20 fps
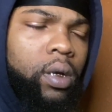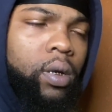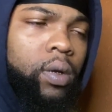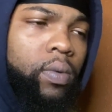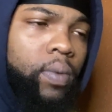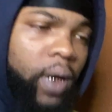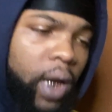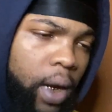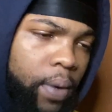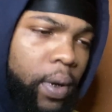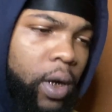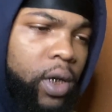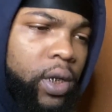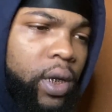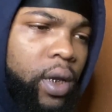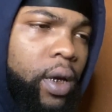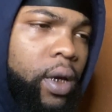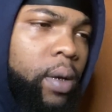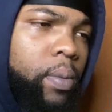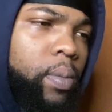we got Ross
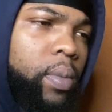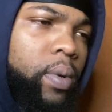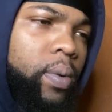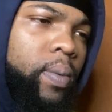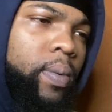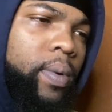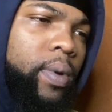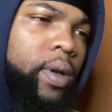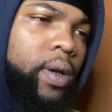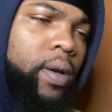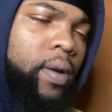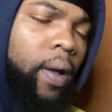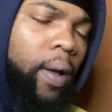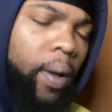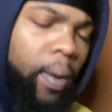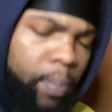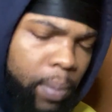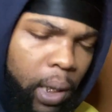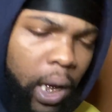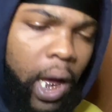Kemp
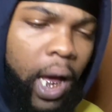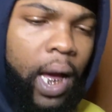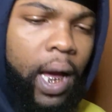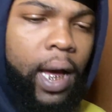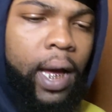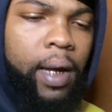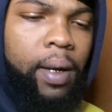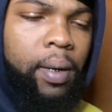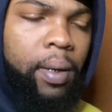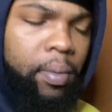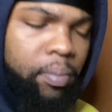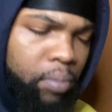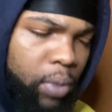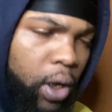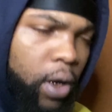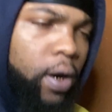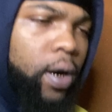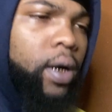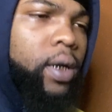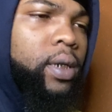Behind
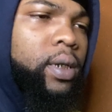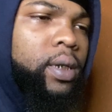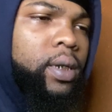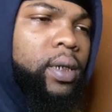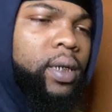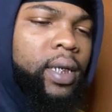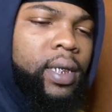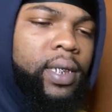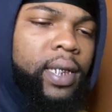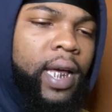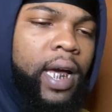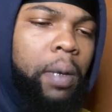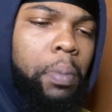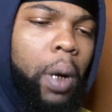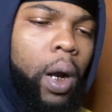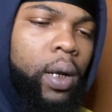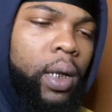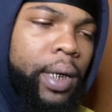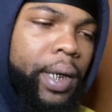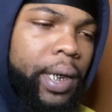Bars inside
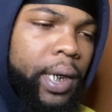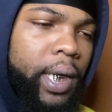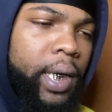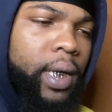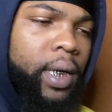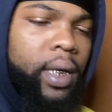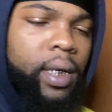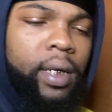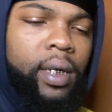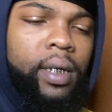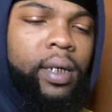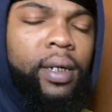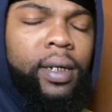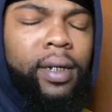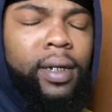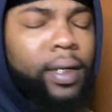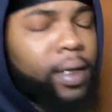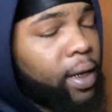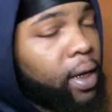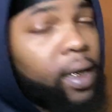Barlinnie.
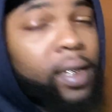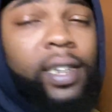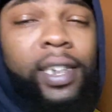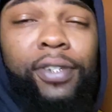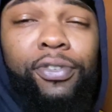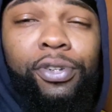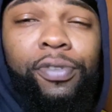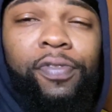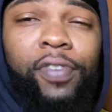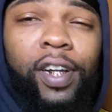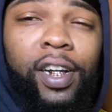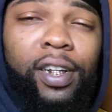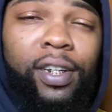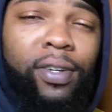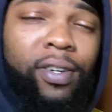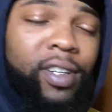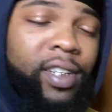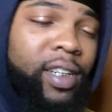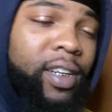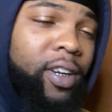See what the fuck
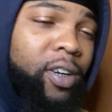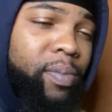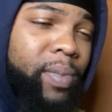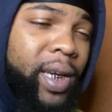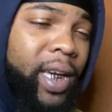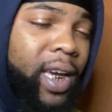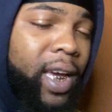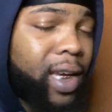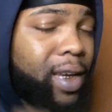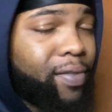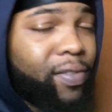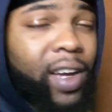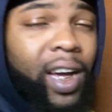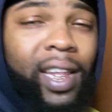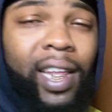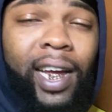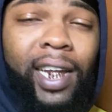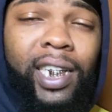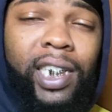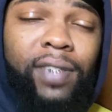going on, man. Hey, if y'all
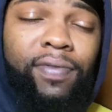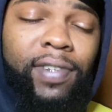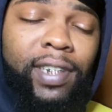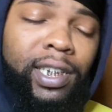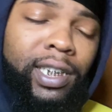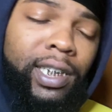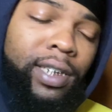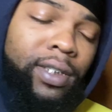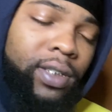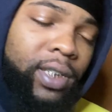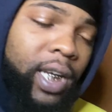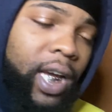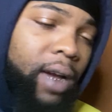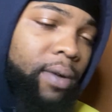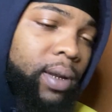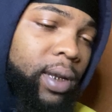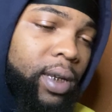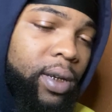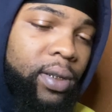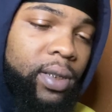like these videos, y'all
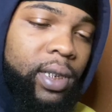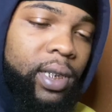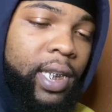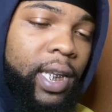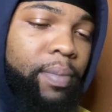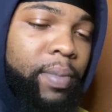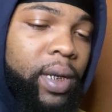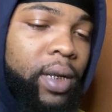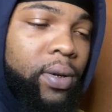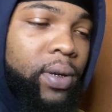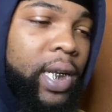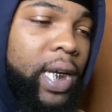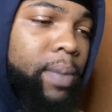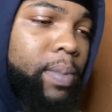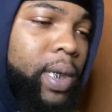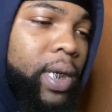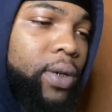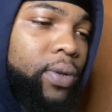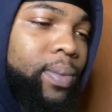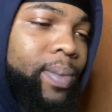already know. Just let me know down
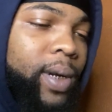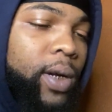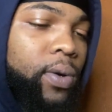below, bro.